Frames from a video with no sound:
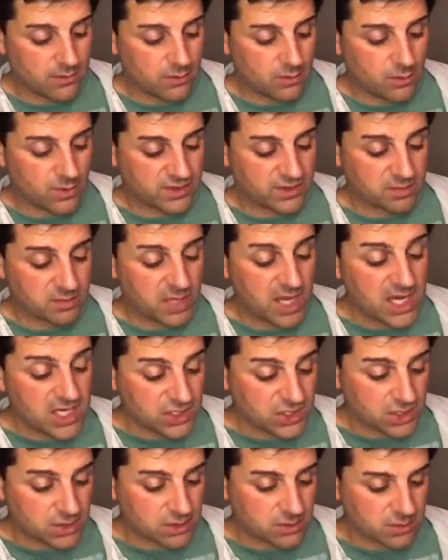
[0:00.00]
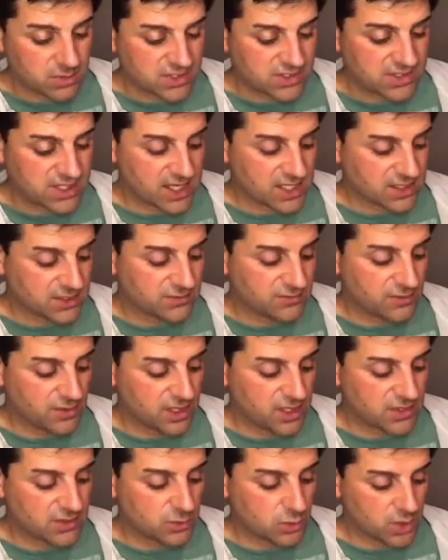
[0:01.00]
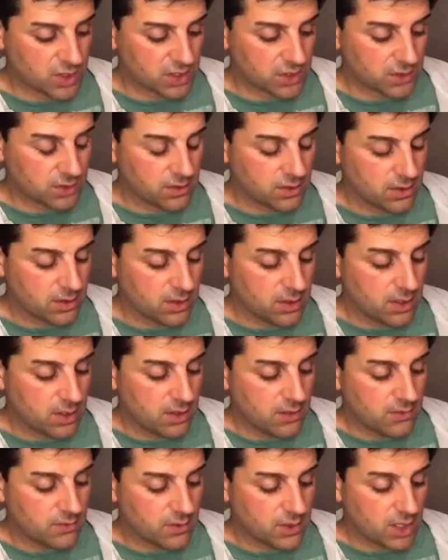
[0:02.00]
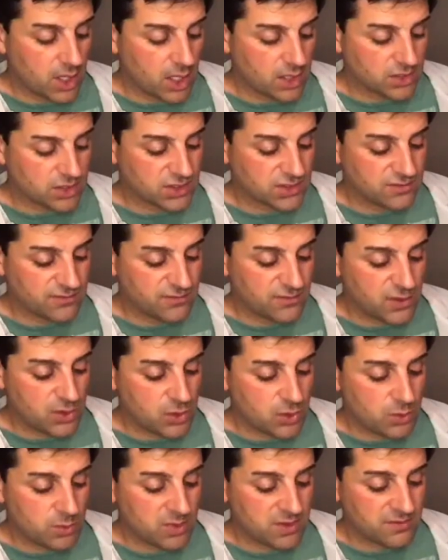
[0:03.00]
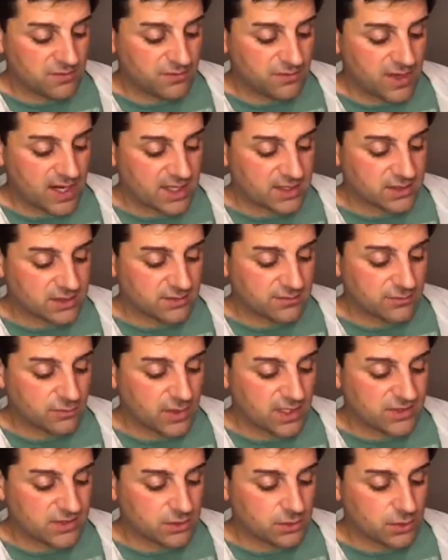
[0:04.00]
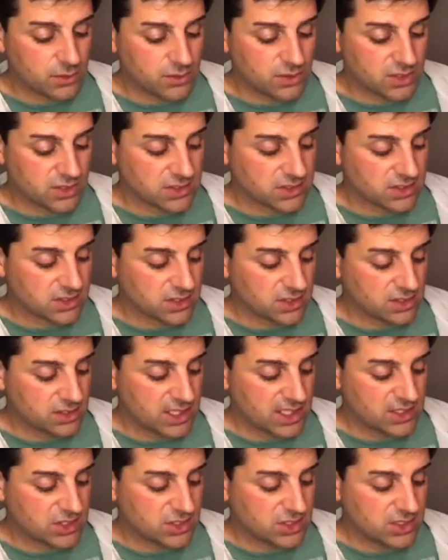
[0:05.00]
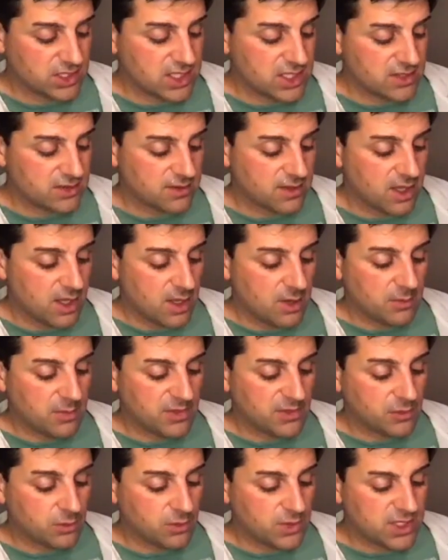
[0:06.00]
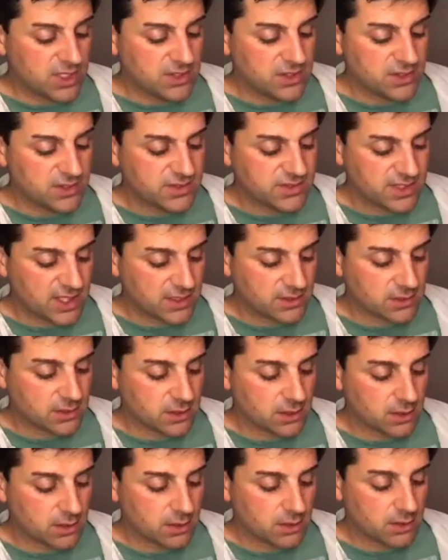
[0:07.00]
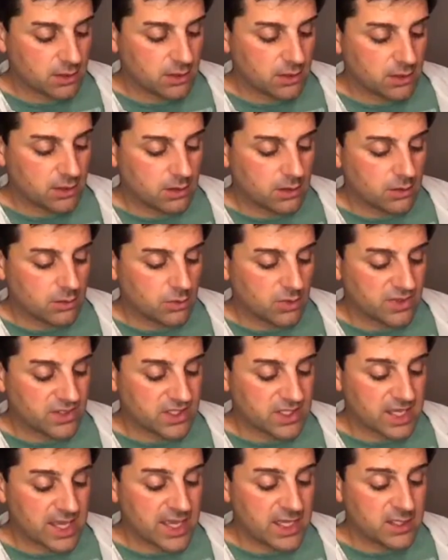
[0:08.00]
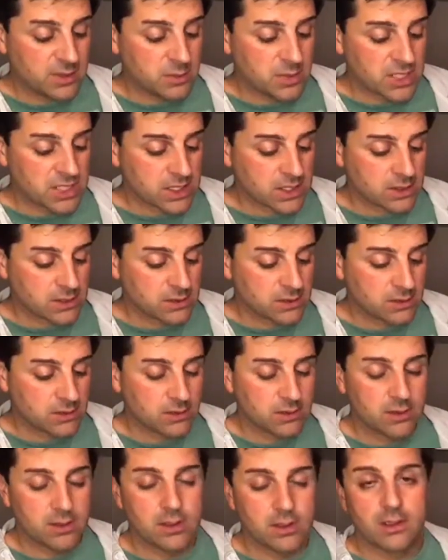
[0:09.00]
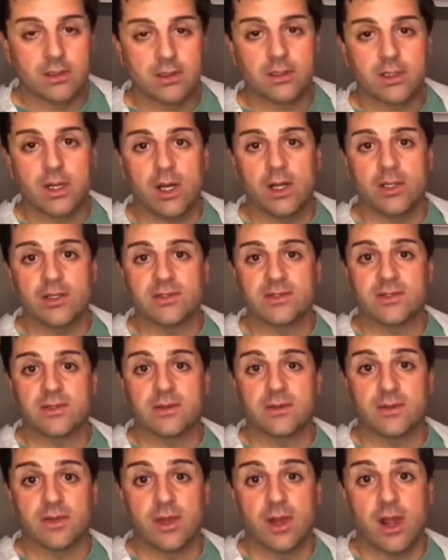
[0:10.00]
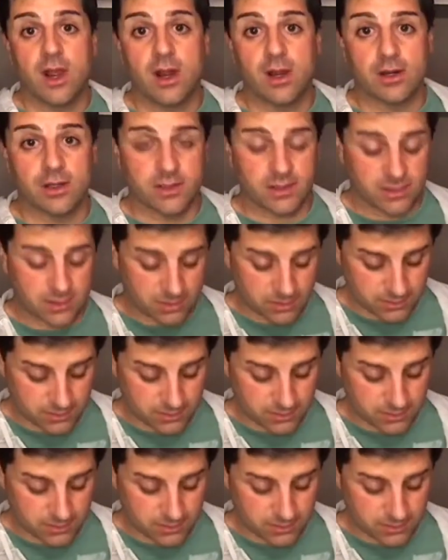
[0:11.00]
what the patient mistakes for his will, the conscious fume and fret of resolutions and clenched teeth but the real center, what the enemy calls the heart.